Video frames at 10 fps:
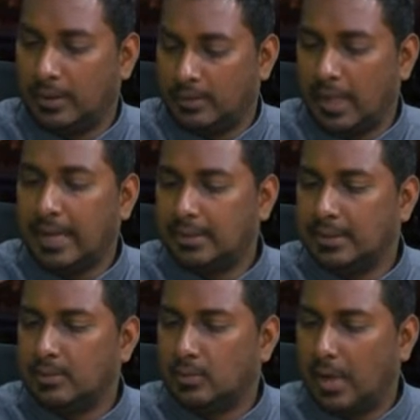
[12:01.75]

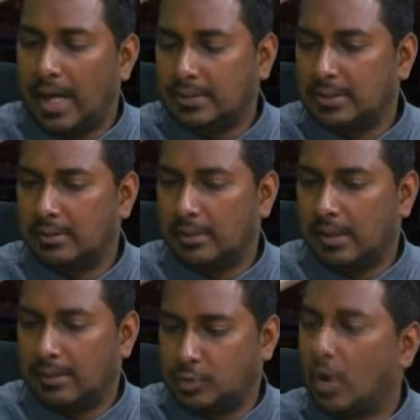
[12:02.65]
writing, you're actually
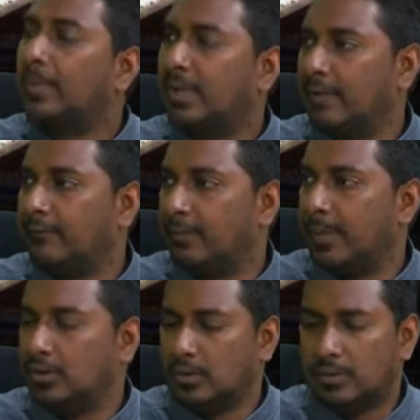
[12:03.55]
absorbing that
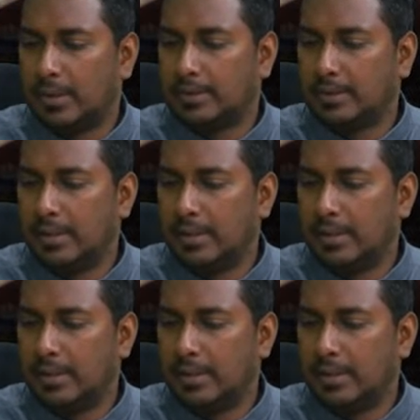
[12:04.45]
information, right?